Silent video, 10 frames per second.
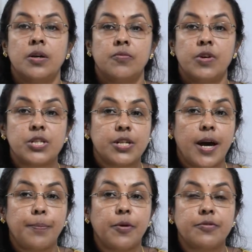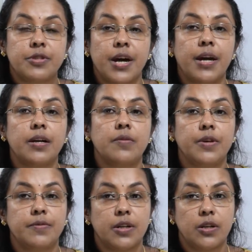which type of triangle
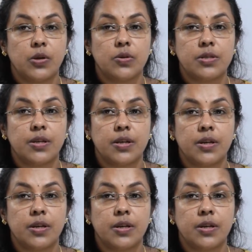we will use?